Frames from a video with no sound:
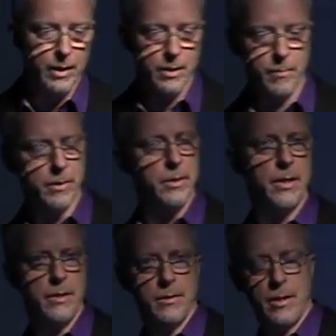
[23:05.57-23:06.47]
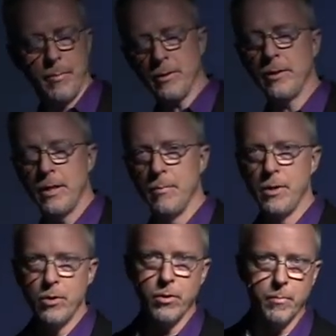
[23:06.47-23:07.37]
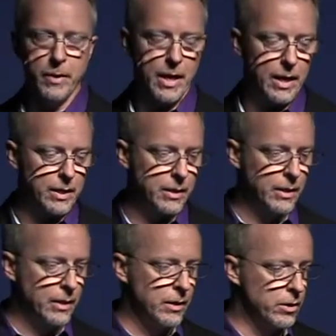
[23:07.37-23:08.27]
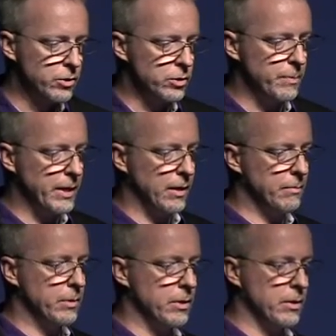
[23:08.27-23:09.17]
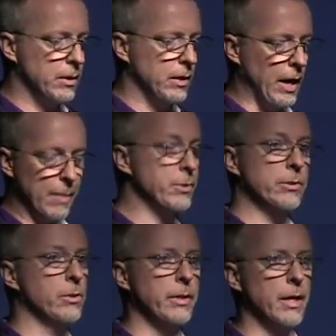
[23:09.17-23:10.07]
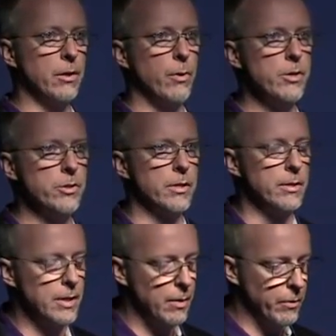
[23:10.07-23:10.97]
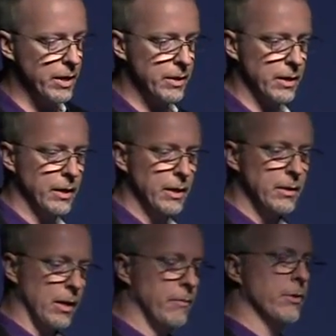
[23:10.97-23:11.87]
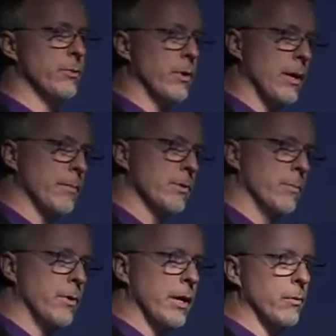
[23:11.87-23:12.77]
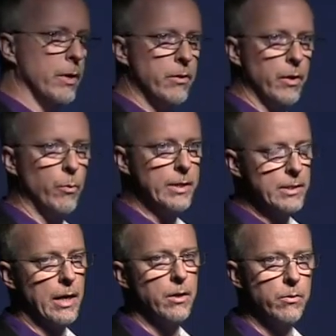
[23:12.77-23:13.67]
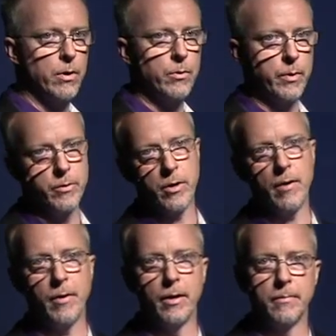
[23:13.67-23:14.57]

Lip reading: The ability to mute or block could just become absolutely unquestioned, the same way that none of us woke up this morning wondering what side of the road we would drive on.